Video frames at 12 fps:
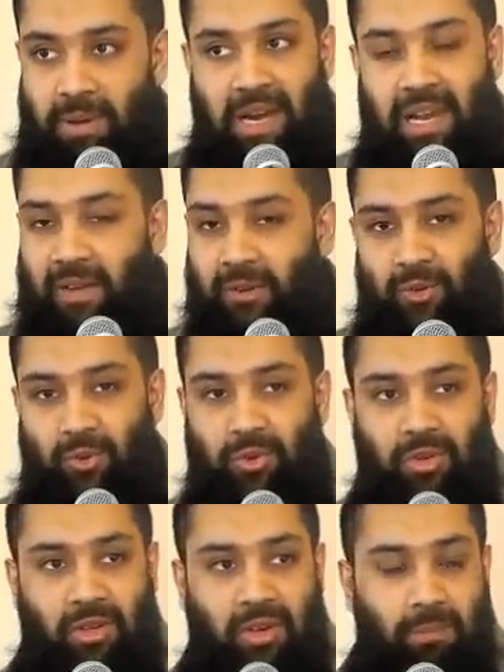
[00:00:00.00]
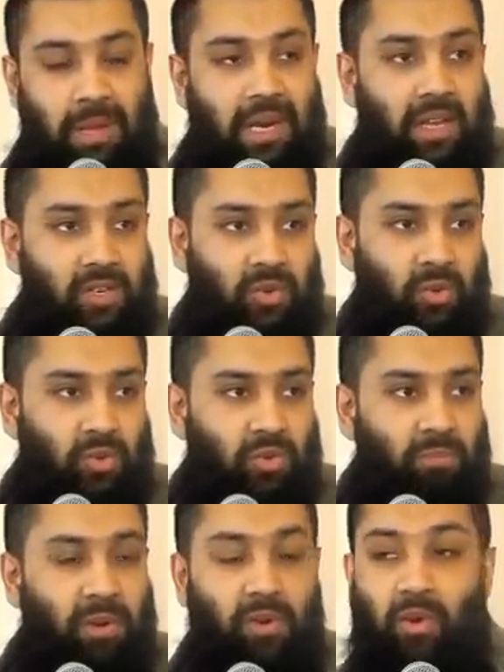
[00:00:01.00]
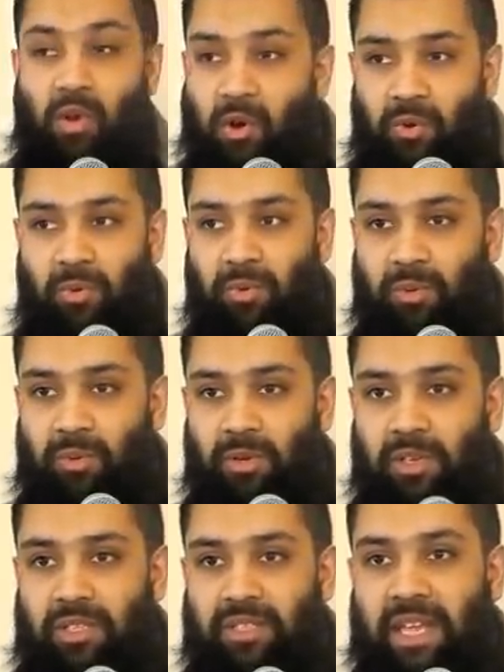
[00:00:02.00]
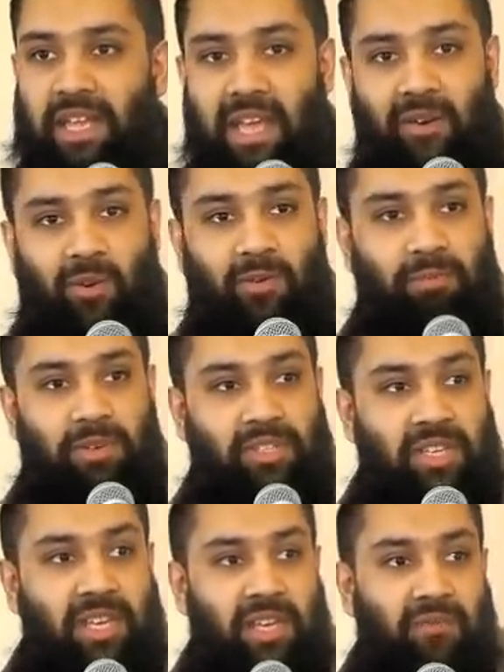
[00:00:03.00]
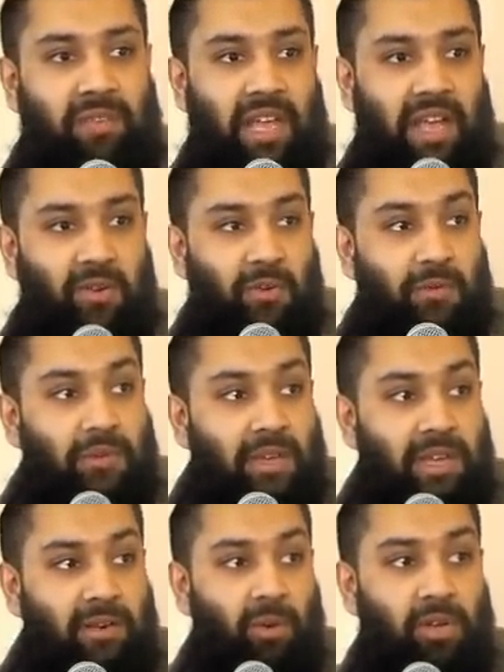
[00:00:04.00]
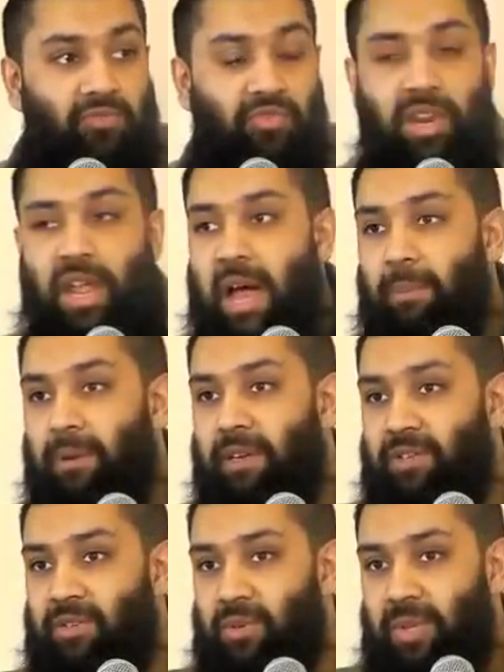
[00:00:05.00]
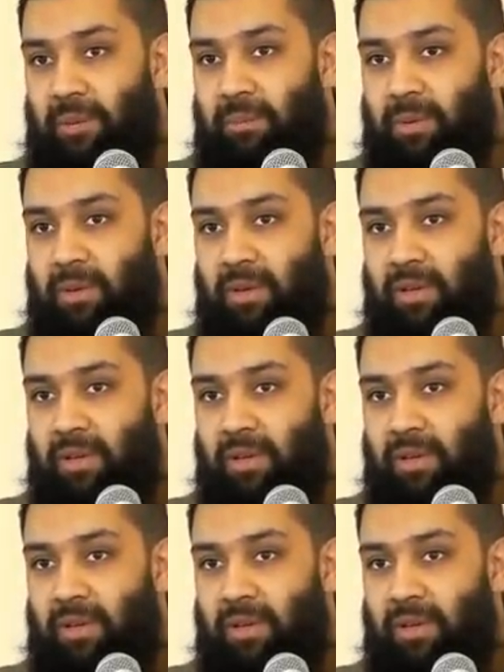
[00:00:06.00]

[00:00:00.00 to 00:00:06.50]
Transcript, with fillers: but no, they cannot perceive, they cannot feel what is really happening to them.